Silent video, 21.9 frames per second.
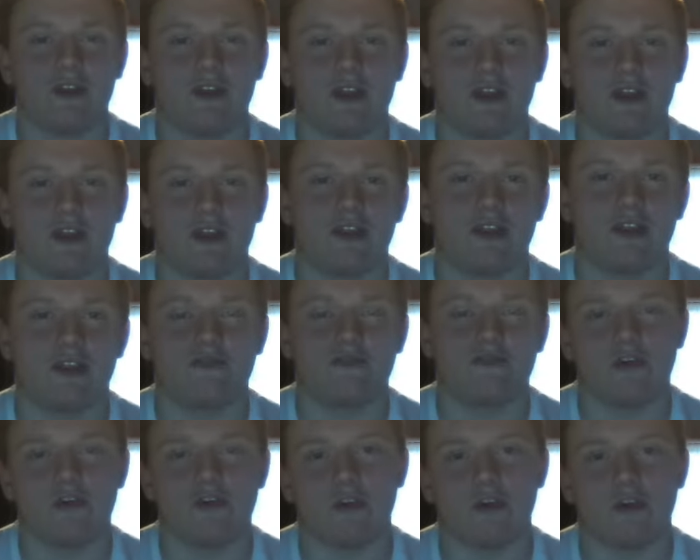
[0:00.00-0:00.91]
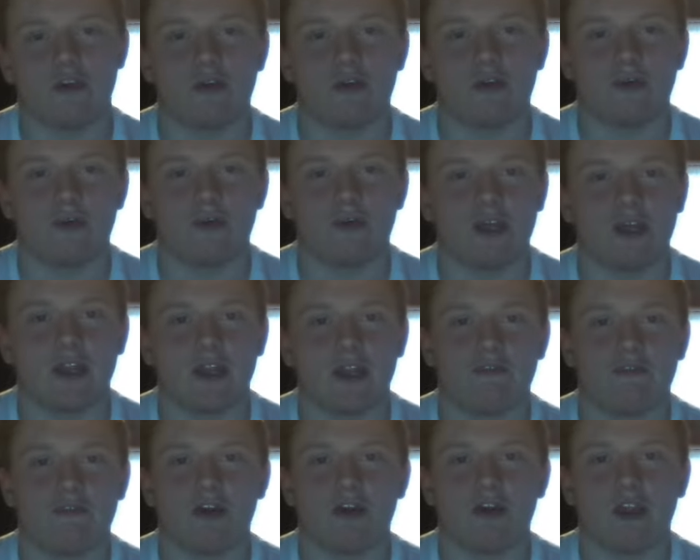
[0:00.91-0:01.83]
these three will be getting put up today,
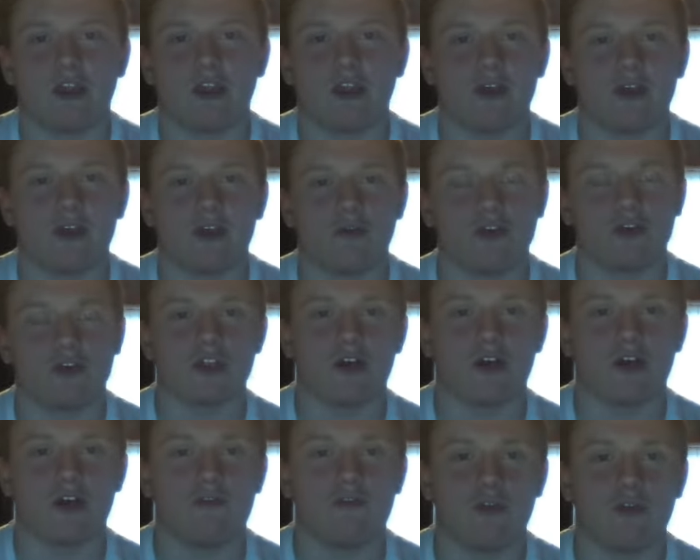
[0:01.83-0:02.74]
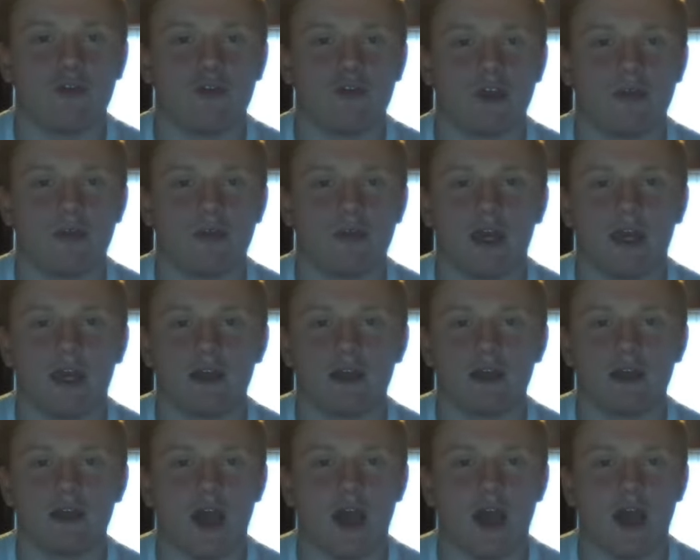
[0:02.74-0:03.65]
definitely. I'm going to start videoing them
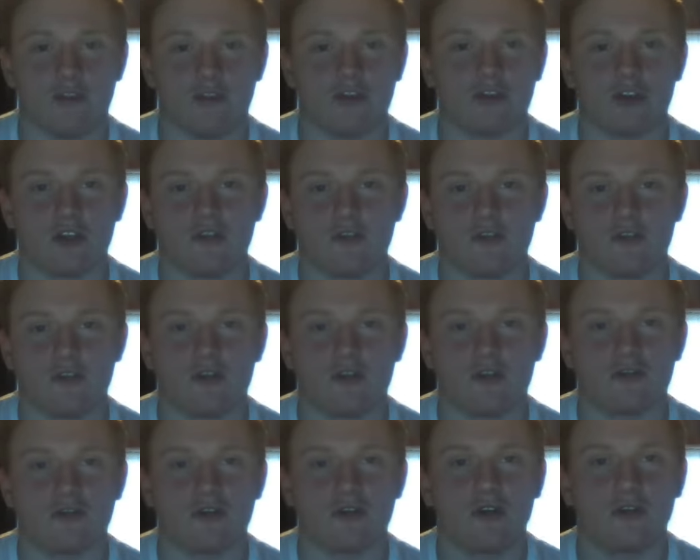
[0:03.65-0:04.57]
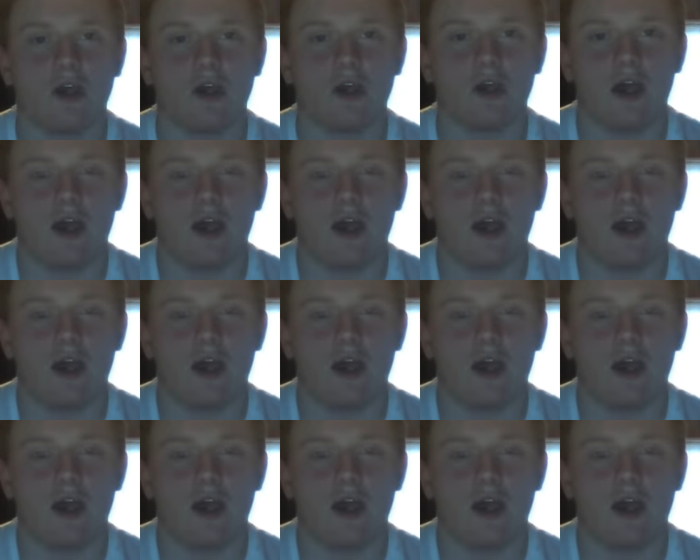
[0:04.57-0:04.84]
after this video is done.